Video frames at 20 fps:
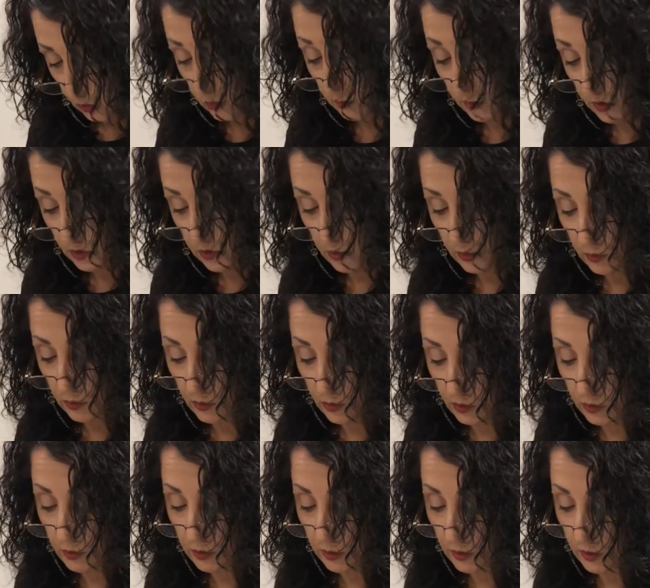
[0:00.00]
was my student
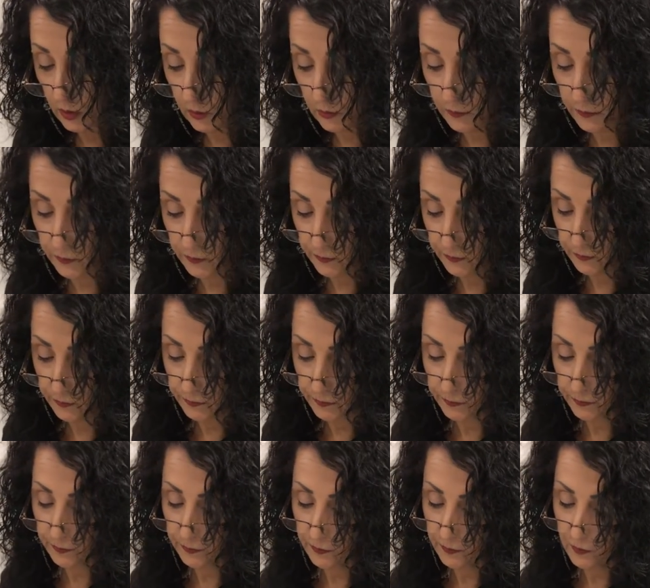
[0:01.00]
too, you know.
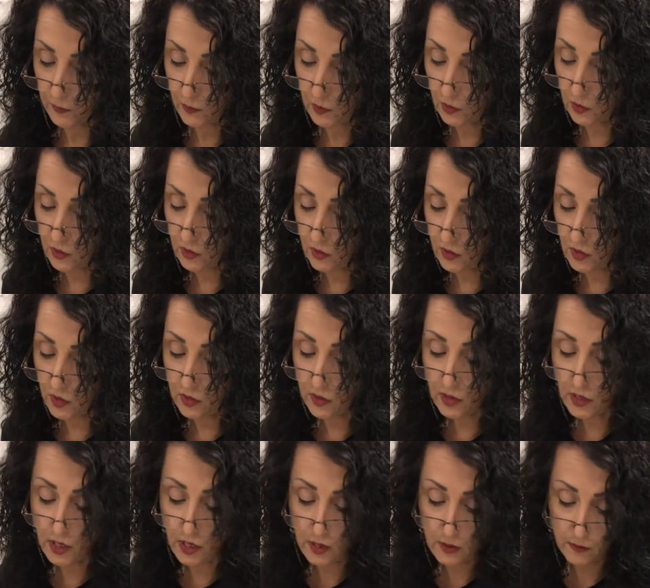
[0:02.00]
Did she tell you
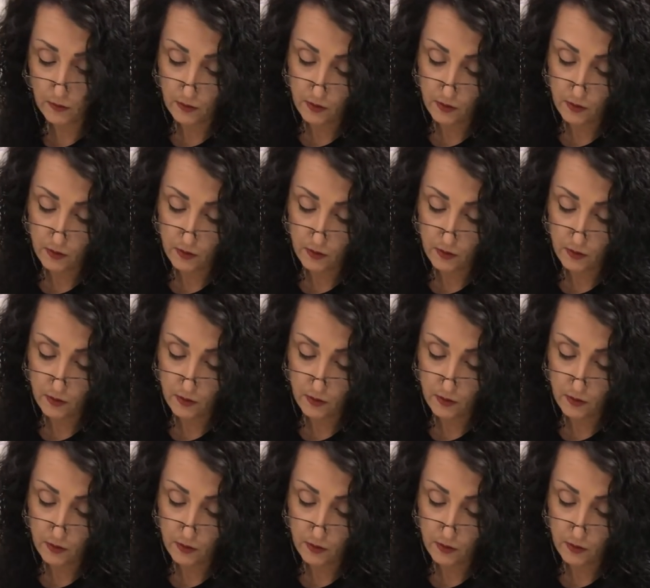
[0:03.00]
that?